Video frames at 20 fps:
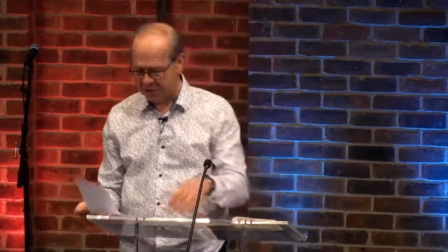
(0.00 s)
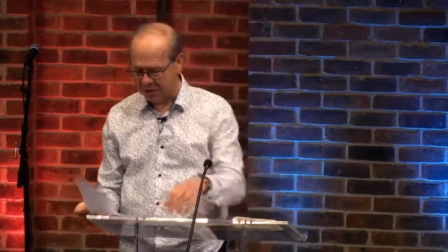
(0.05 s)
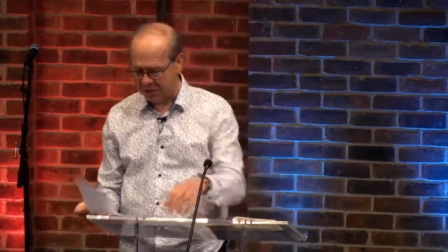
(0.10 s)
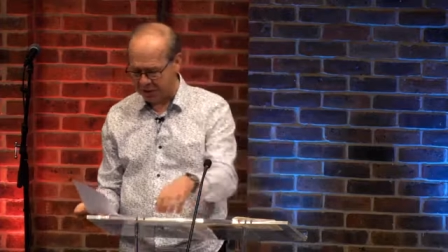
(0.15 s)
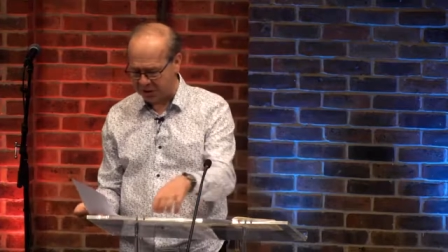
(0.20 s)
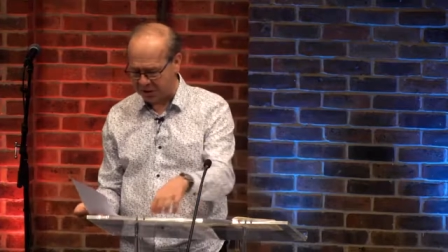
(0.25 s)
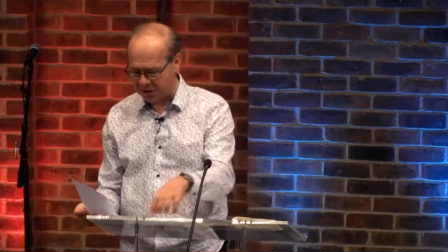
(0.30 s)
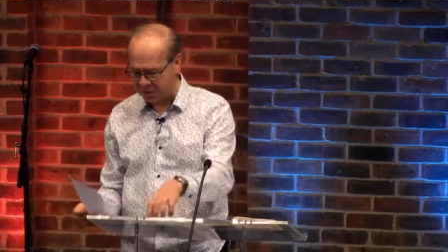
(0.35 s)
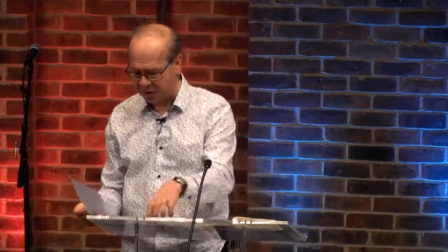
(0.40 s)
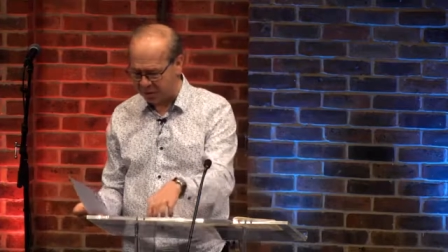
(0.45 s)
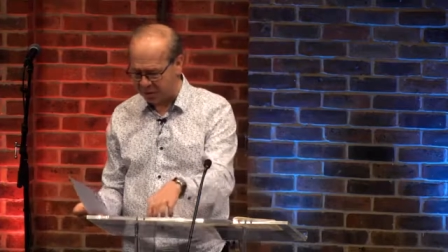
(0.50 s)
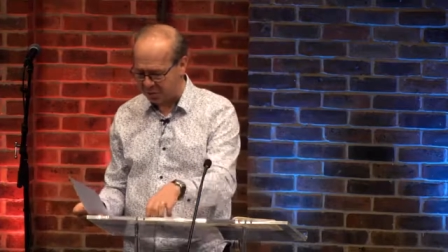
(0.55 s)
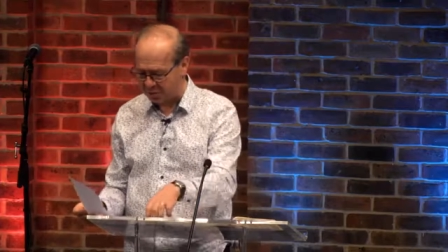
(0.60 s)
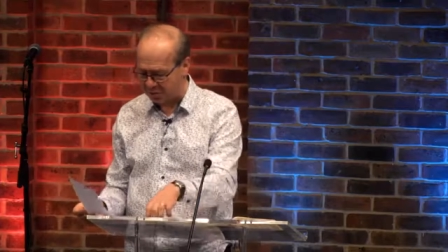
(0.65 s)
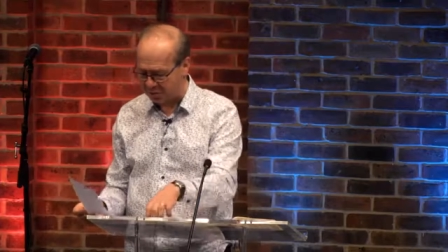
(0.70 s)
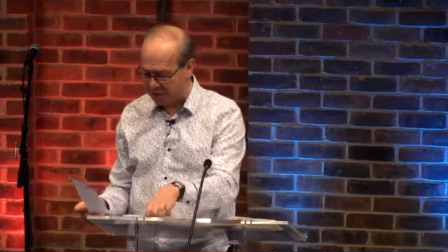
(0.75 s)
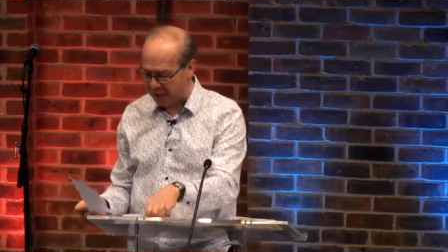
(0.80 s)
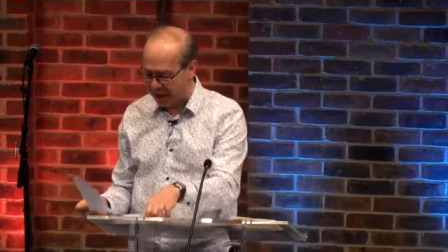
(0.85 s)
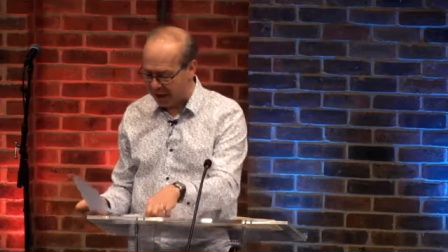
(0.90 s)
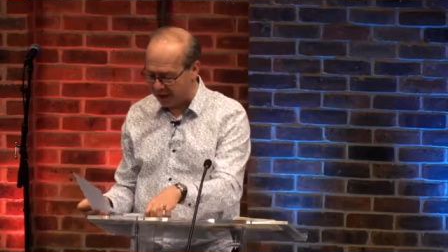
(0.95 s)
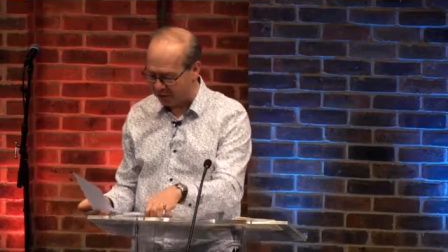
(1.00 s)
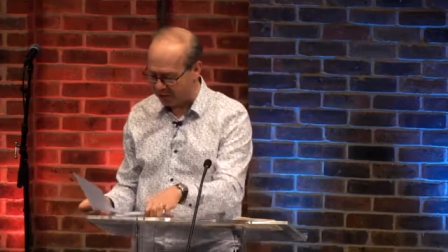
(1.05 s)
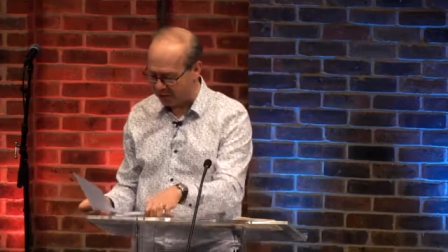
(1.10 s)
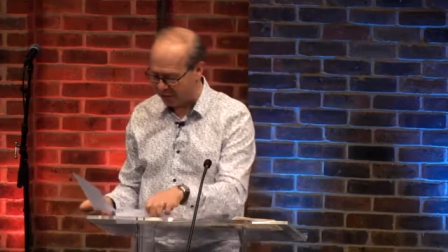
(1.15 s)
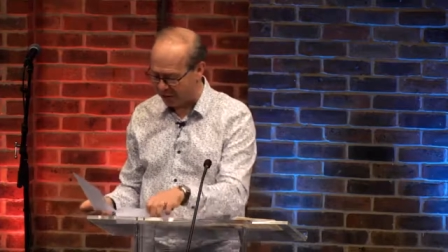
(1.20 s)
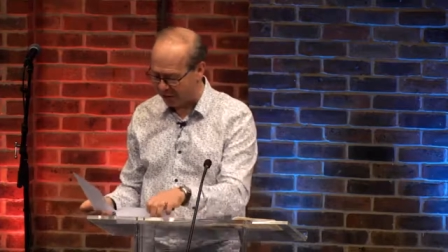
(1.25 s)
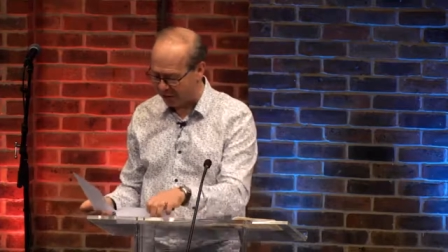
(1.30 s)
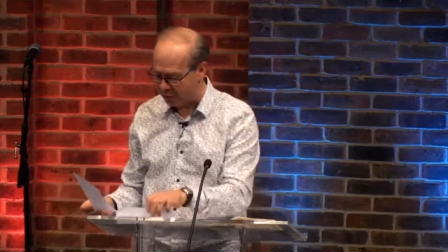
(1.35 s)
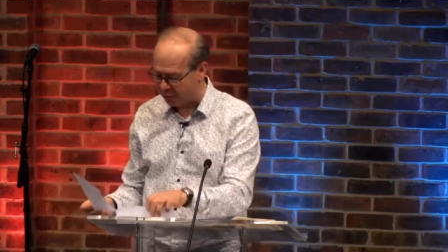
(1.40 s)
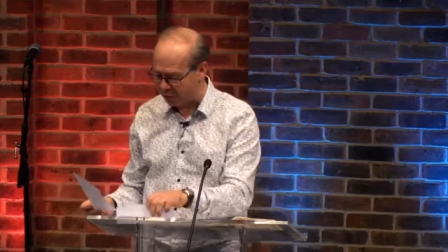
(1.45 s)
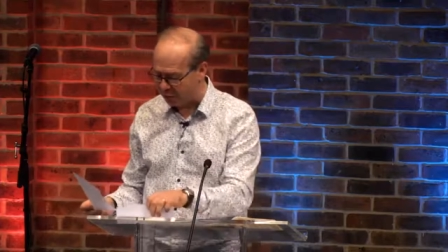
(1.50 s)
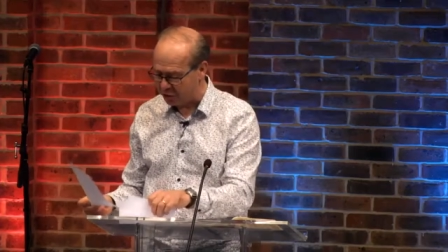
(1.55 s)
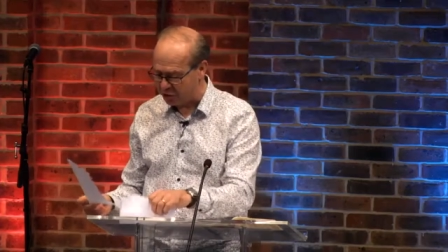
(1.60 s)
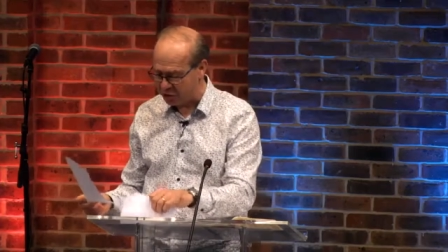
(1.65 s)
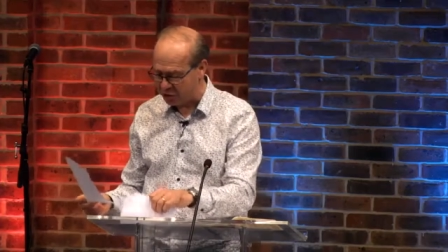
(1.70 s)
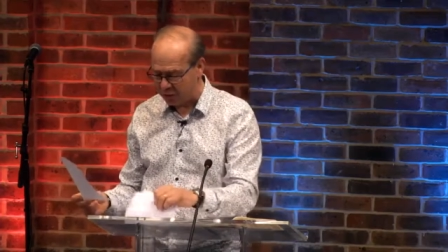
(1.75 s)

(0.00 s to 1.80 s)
the disciples naturally wanted